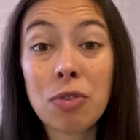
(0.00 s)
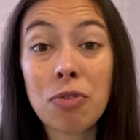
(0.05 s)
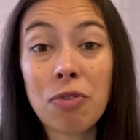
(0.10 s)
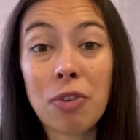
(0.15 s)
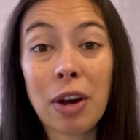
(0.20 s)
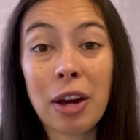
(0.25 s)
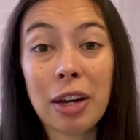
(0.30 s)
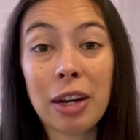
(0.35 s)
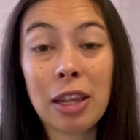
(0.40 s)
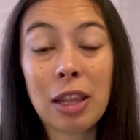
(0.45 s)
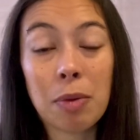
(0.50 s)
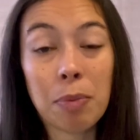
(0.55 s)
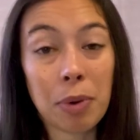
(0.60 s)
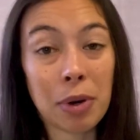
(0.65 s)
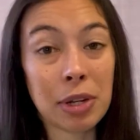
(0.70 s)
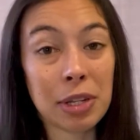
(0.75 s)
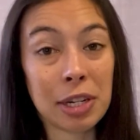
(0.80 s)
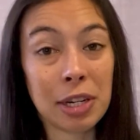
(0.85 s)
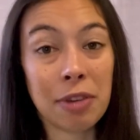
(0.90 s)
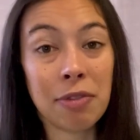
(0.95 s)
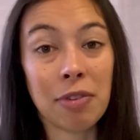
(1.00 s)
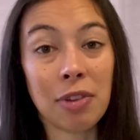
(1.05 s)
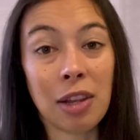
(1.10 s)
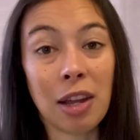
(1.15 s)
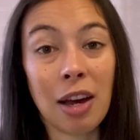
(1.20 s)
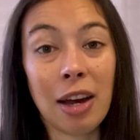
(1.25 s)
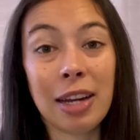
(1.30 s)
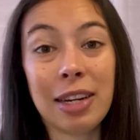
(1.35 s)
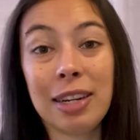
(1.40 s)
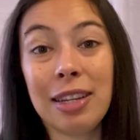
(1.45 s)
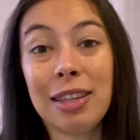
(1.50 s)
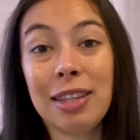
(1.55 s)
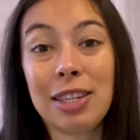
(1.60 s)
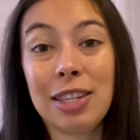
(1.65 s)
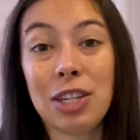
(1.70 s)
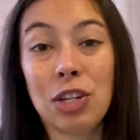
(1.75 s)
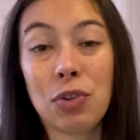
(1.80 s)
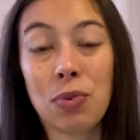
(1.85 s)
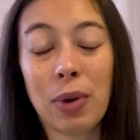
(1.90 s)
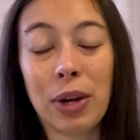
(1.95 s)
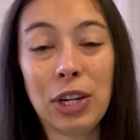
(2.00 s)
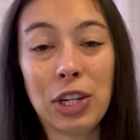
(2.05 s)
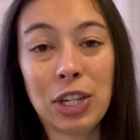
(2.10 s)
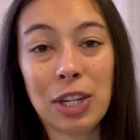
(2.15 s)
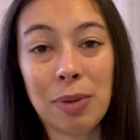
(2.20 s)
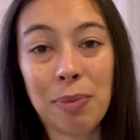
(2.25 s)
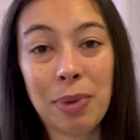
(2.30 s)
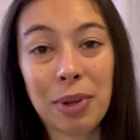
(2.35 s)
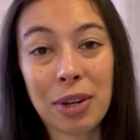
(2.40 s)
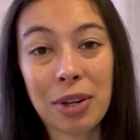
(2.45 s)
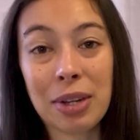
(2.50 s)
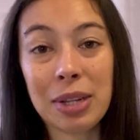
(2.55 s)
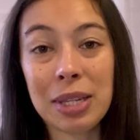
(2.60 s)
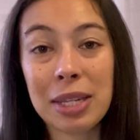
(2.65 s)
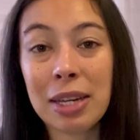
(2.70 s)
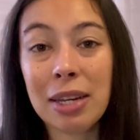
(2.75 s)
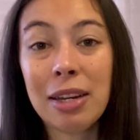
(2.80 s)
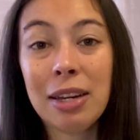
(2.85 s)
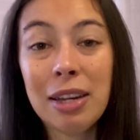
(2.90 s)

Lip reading: finding the positive light in the situation, because